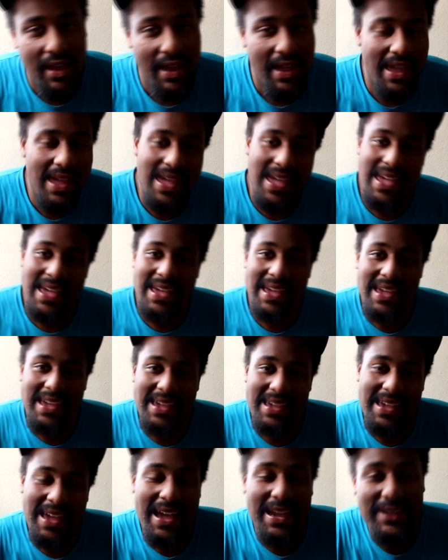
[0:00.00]

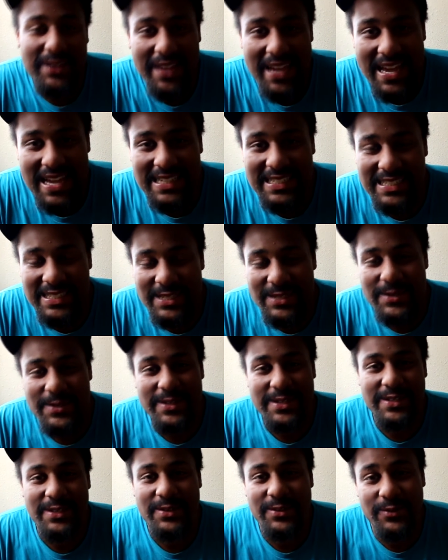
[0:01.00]
Hey, how you guys
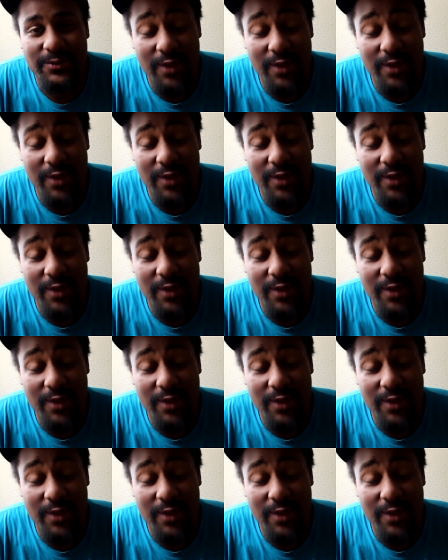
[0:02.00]
doing?